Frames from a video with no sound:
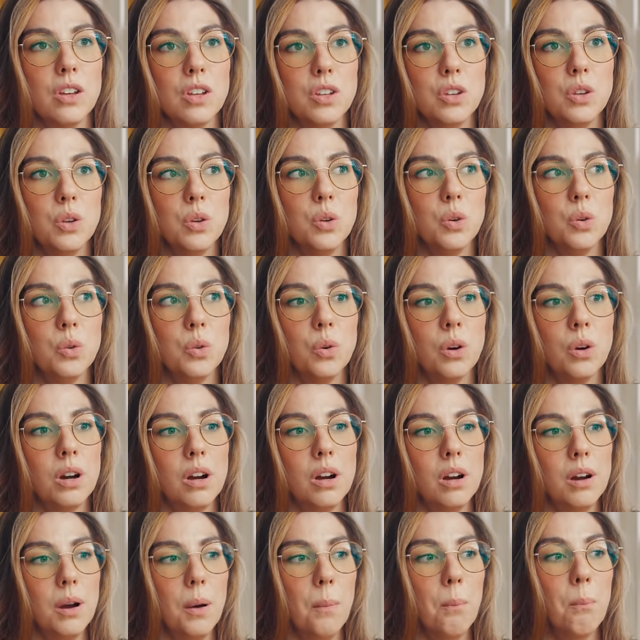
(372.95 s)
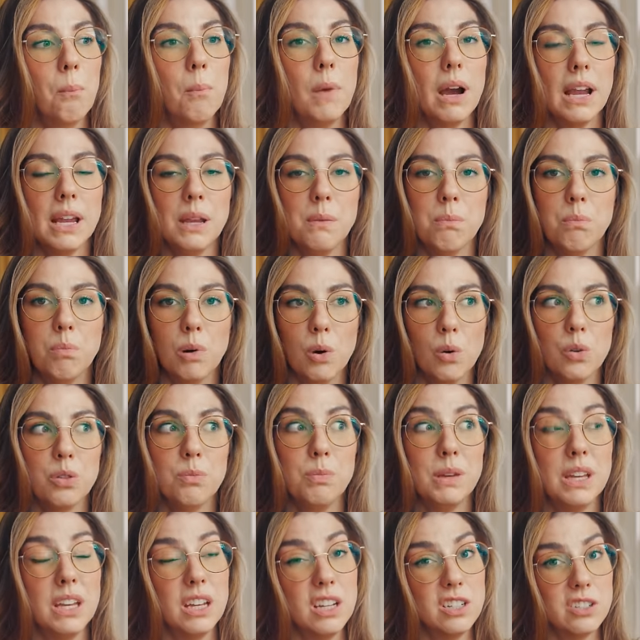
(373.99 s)
you might both
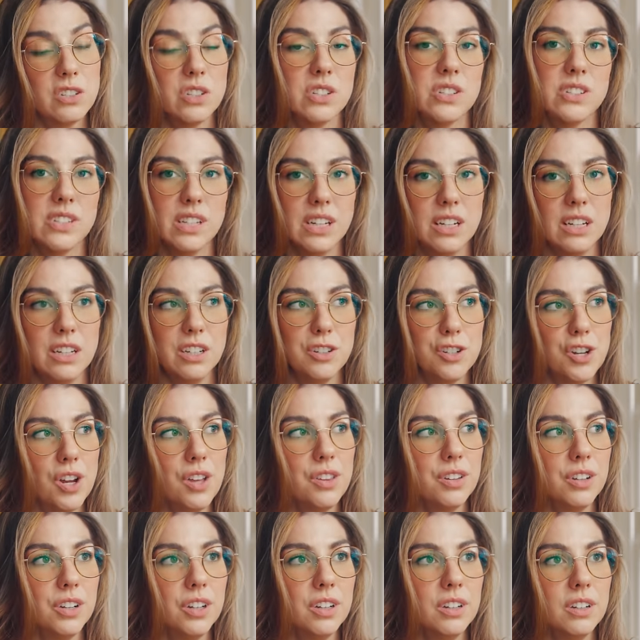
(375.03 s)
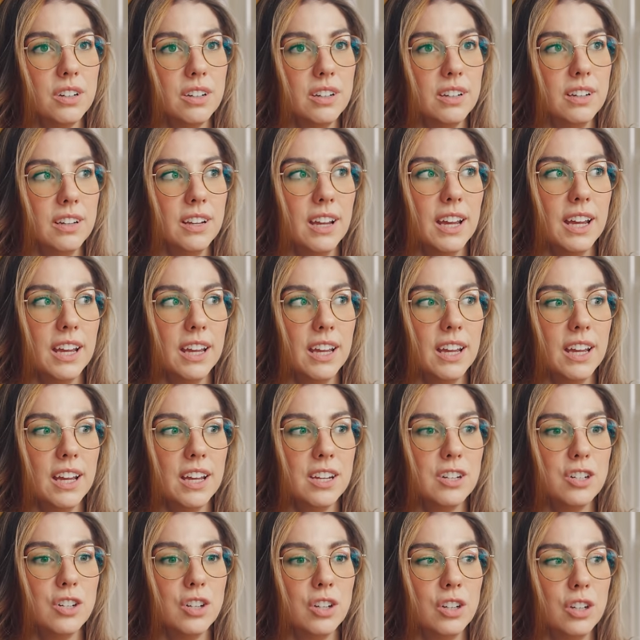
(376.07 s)
be interested in each other
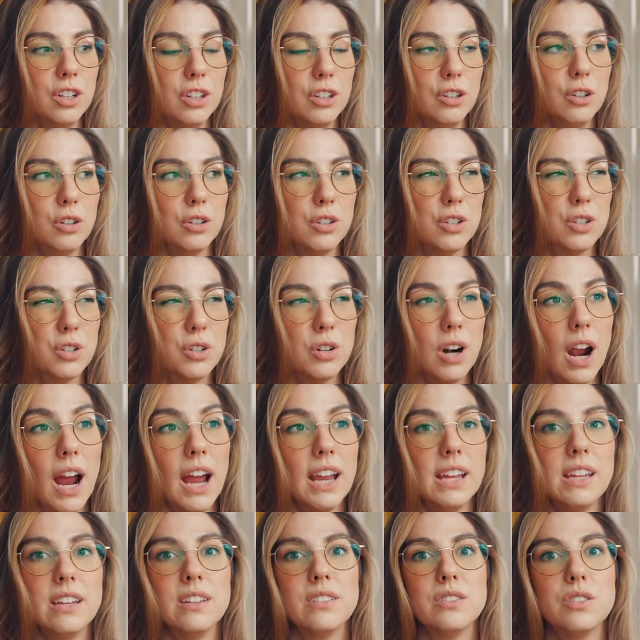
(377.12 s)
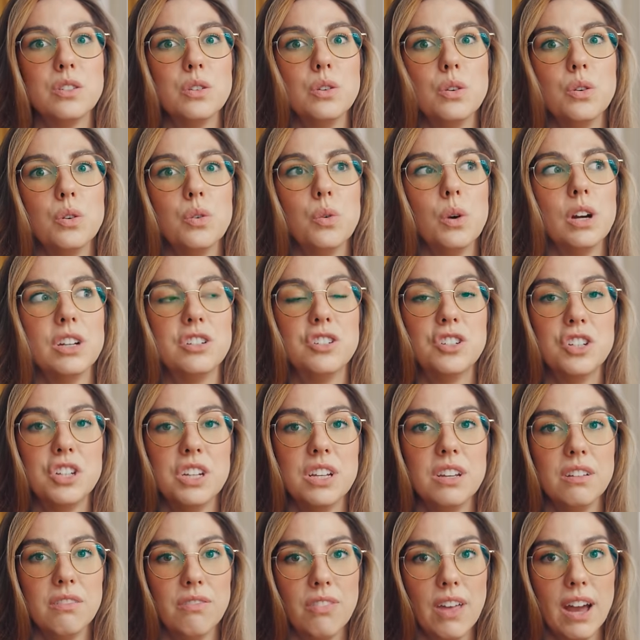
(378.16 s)
and you're trying to
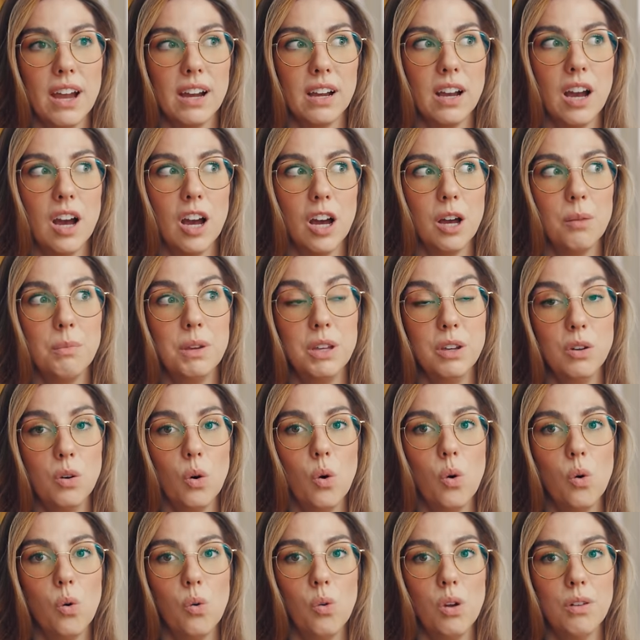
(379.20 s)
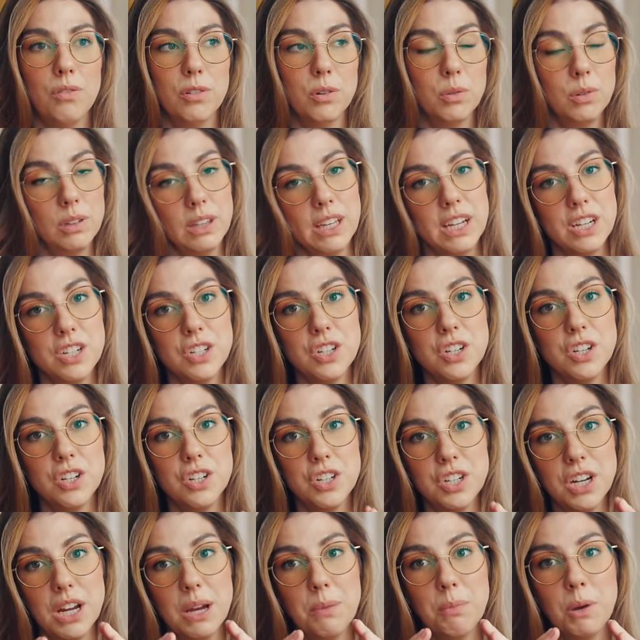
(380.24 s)
achieve that common goal of a
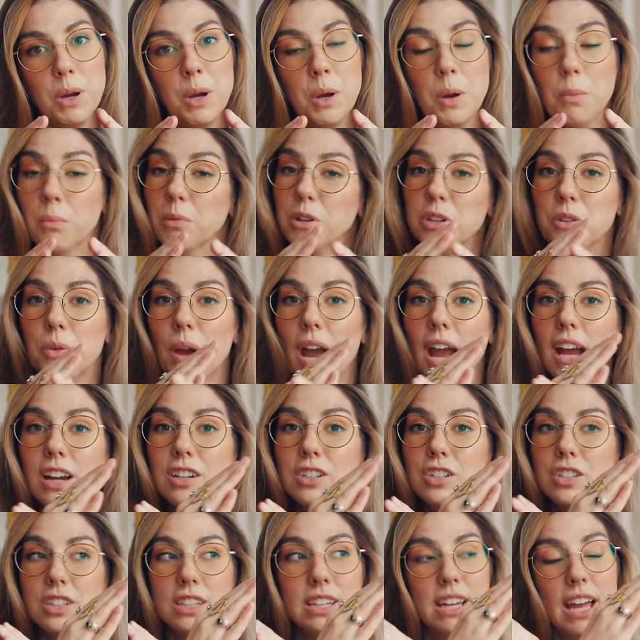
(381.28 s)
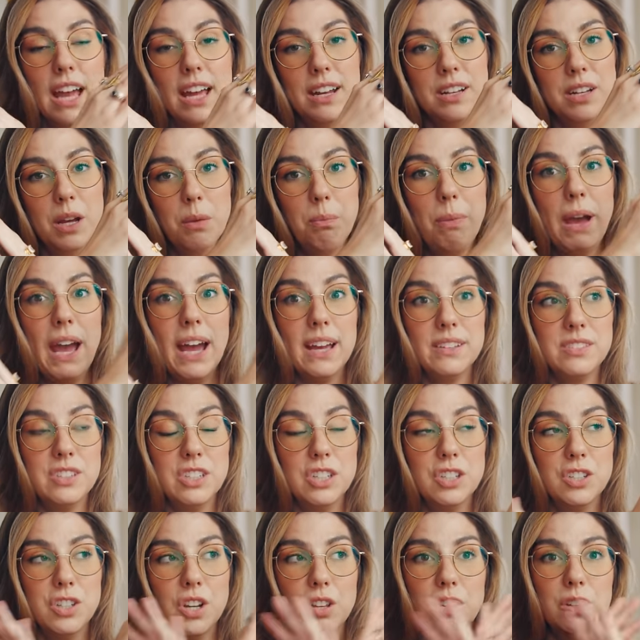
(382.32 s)
relationship, but you actually end up passing
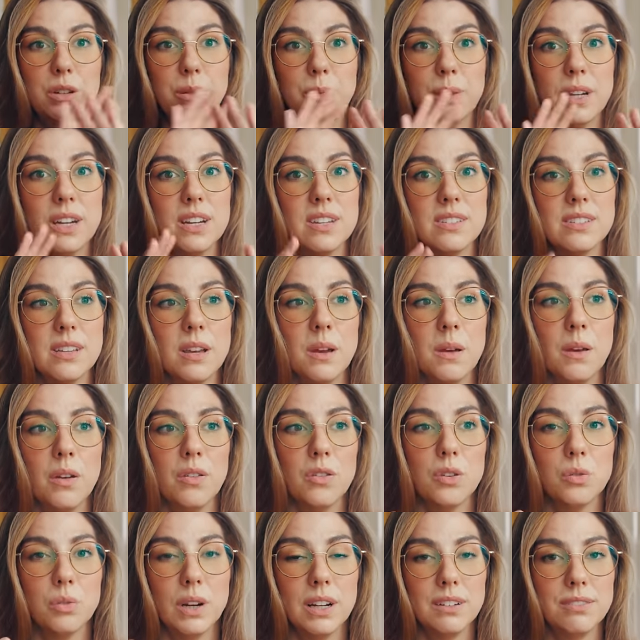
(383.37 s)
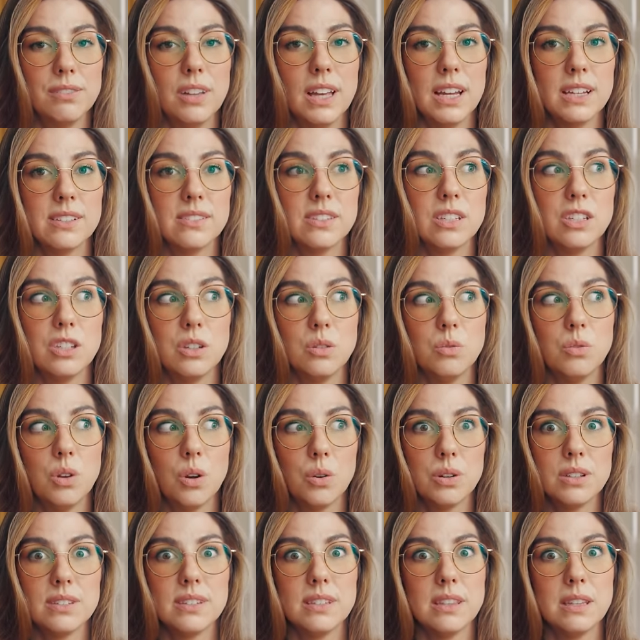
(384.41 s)
each other because the red flags that you
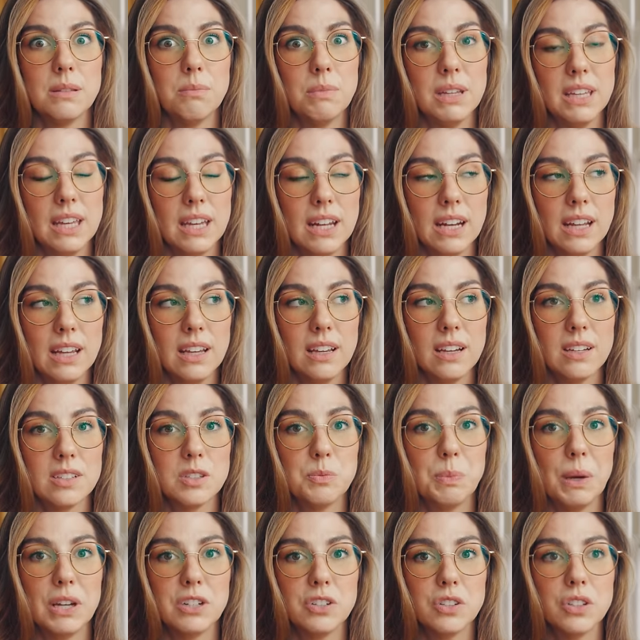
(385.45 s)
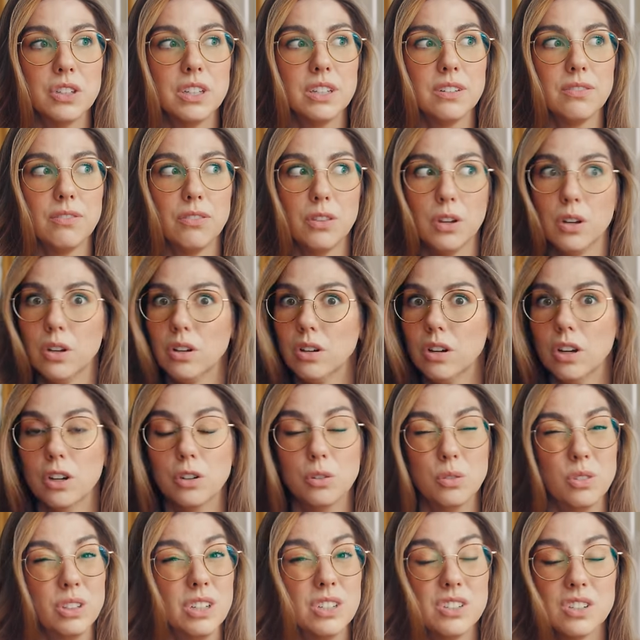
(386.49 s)
notice in the beginning, especially if they're
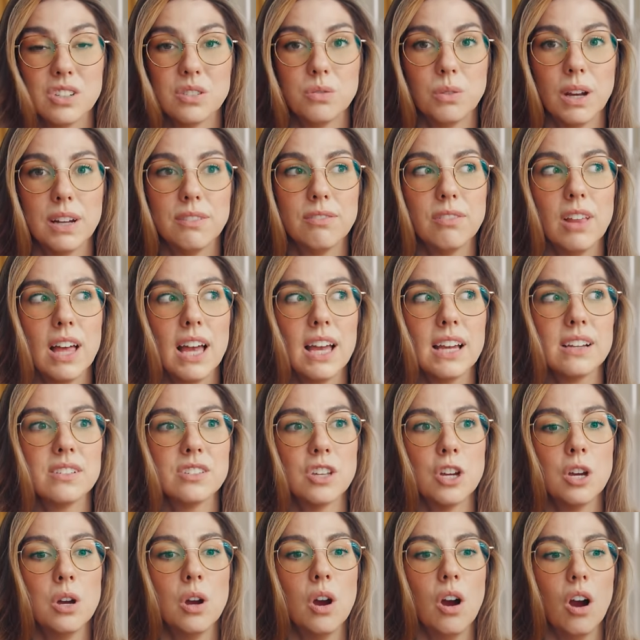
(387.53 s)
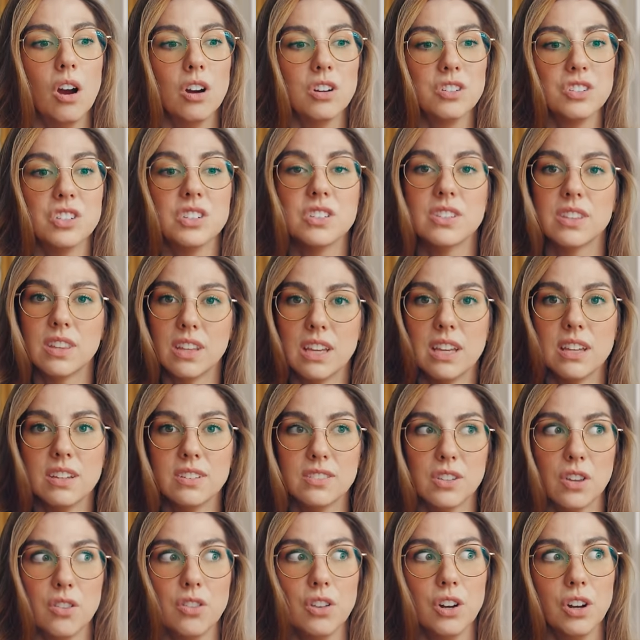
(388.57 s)
egregious red flags, are just
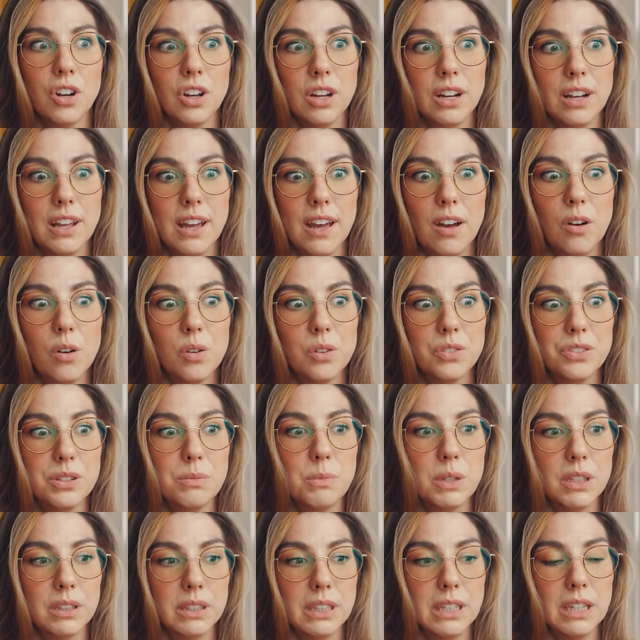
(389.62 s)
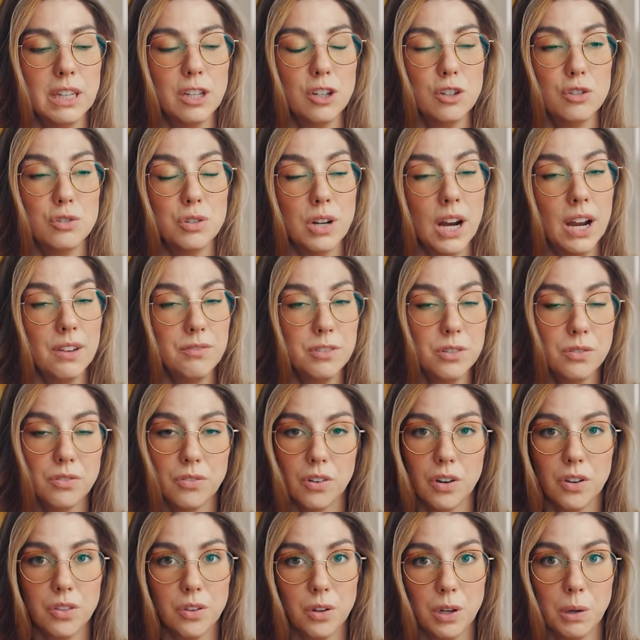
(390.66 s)
things that are gonna ultimately drive you
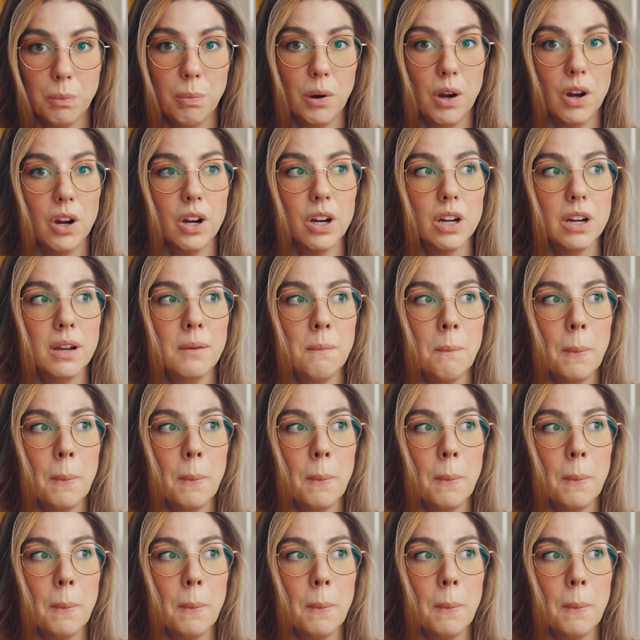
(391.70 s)
further apart